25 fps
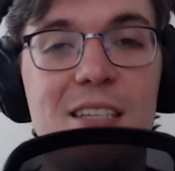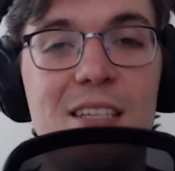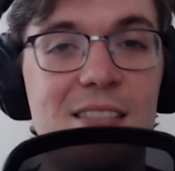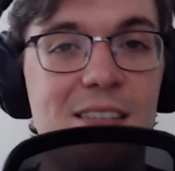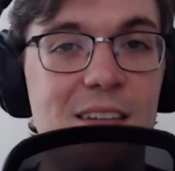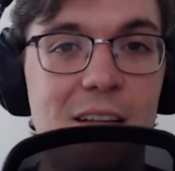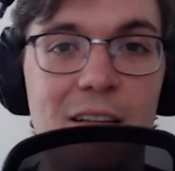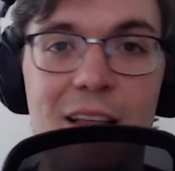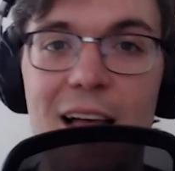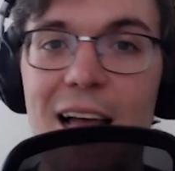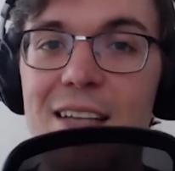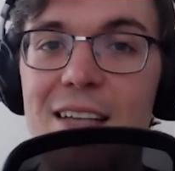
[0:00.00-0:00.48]
This
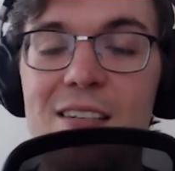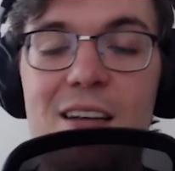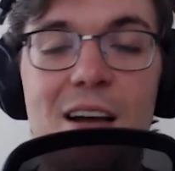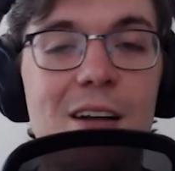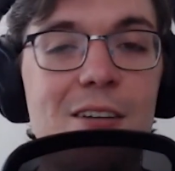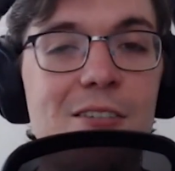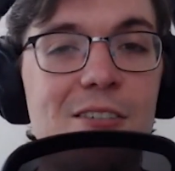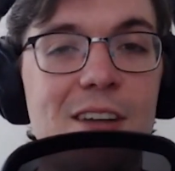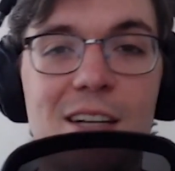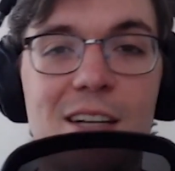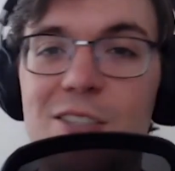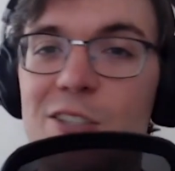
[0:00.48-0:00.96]
is the last
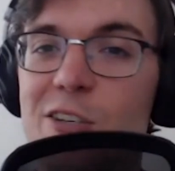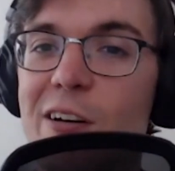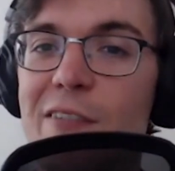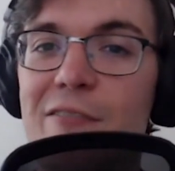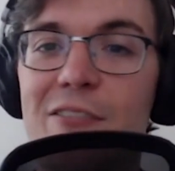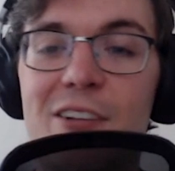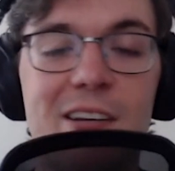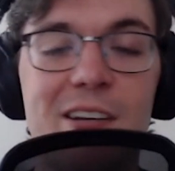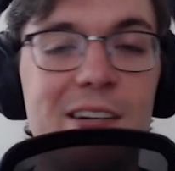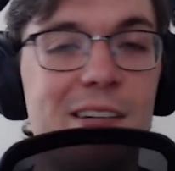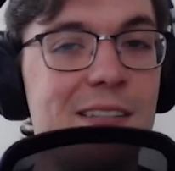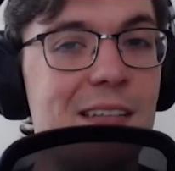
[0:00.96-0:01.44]
contract you're
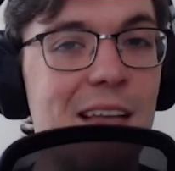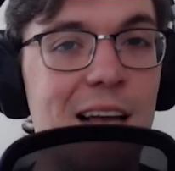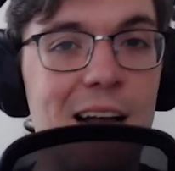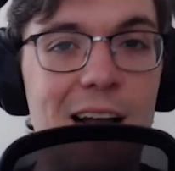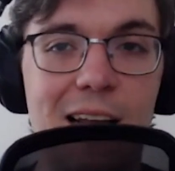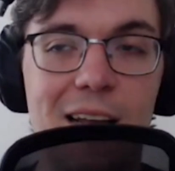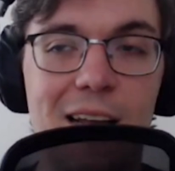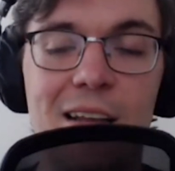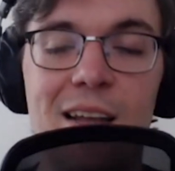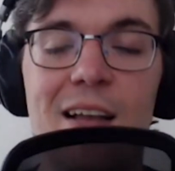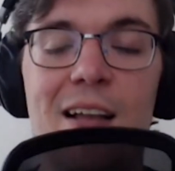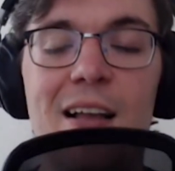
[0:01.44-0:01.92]
ever going to
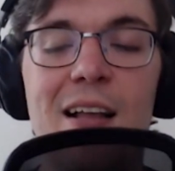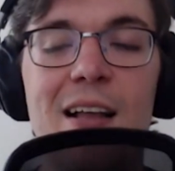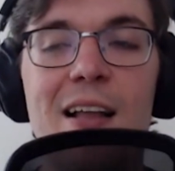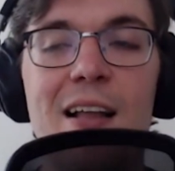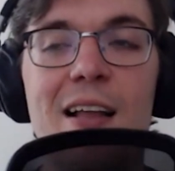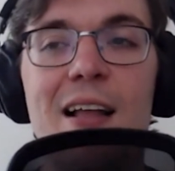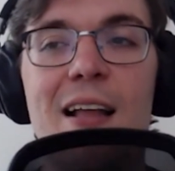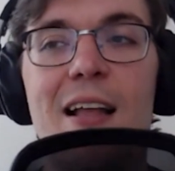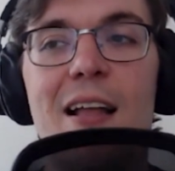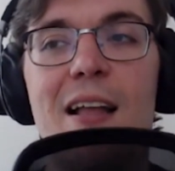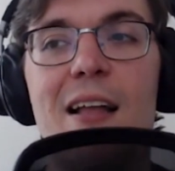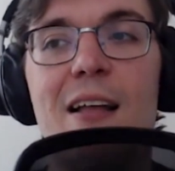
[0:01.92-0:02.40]
sign
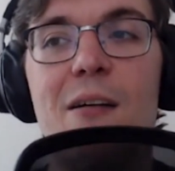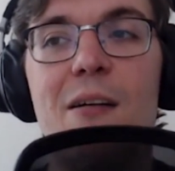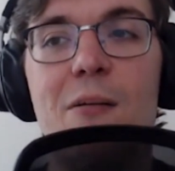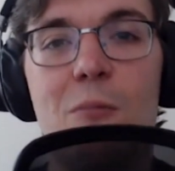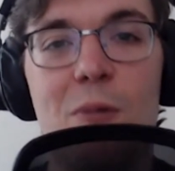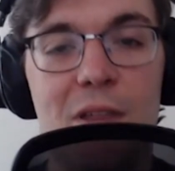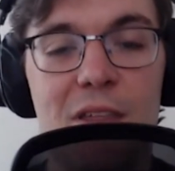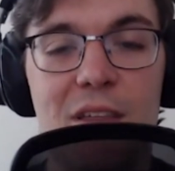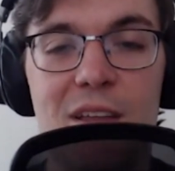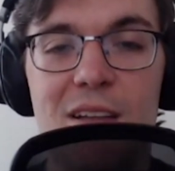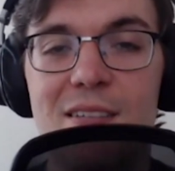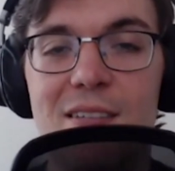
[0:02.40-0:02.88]

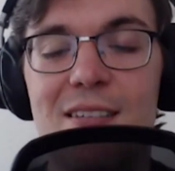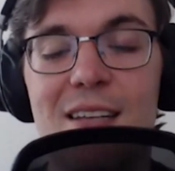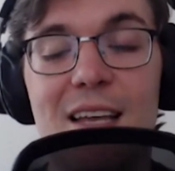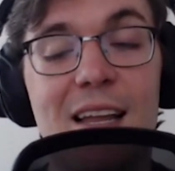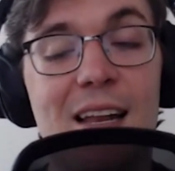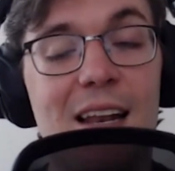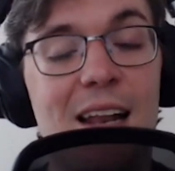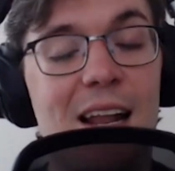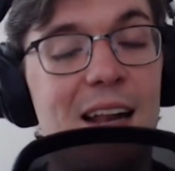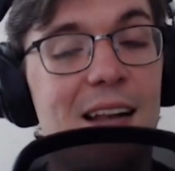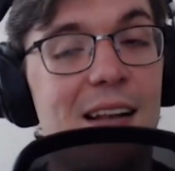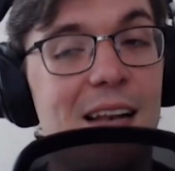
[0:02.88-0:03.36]
with us.
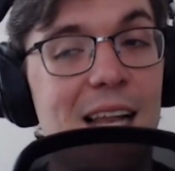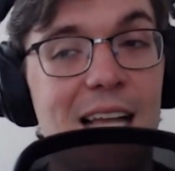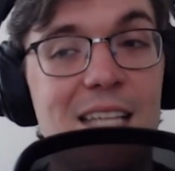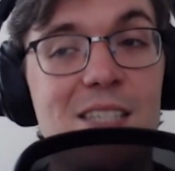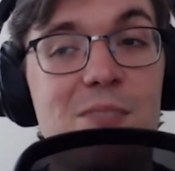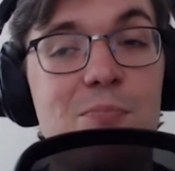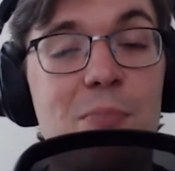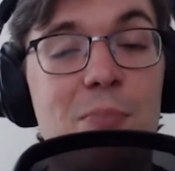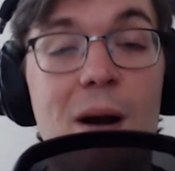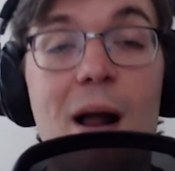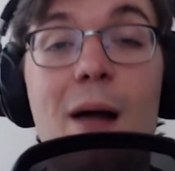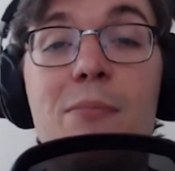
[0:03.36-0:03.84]
And then
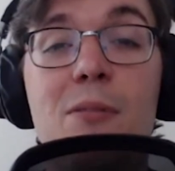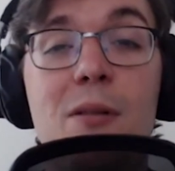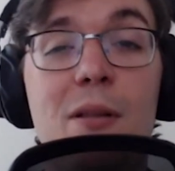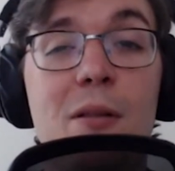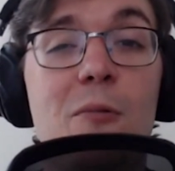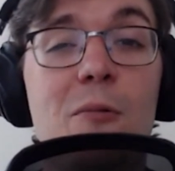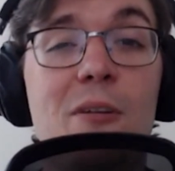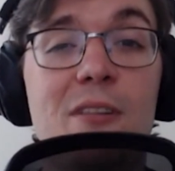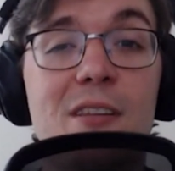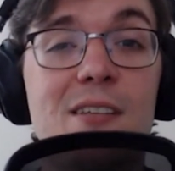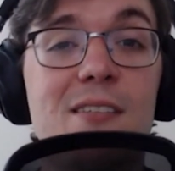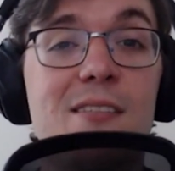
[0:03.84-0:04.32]
that's
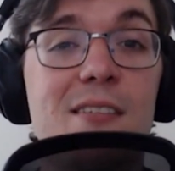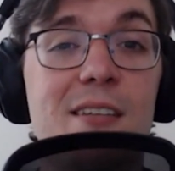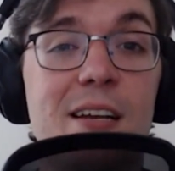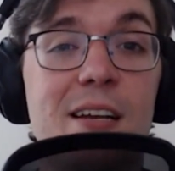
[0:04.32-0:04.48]
probably what the